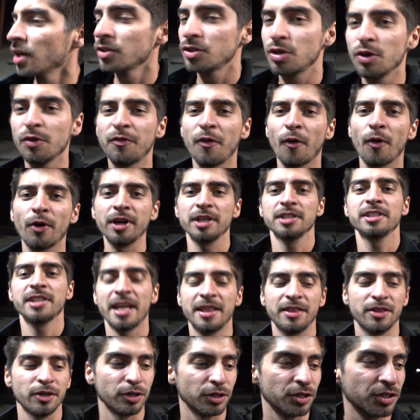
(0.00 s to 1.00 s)
240s
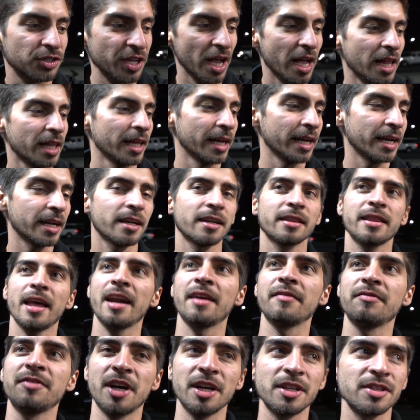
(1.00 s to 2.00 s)
that they're selling that
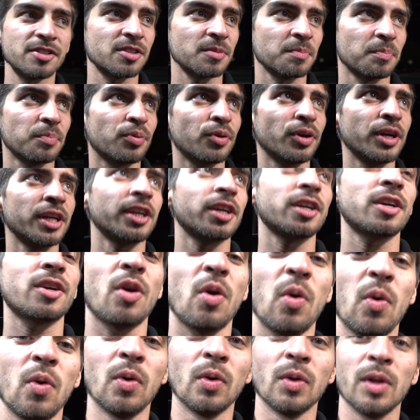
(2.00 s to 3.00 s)
have done some pretty
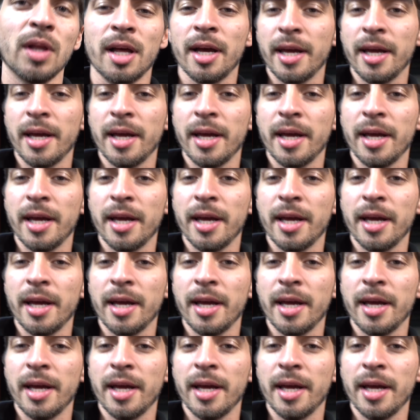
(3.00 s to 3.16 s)
cool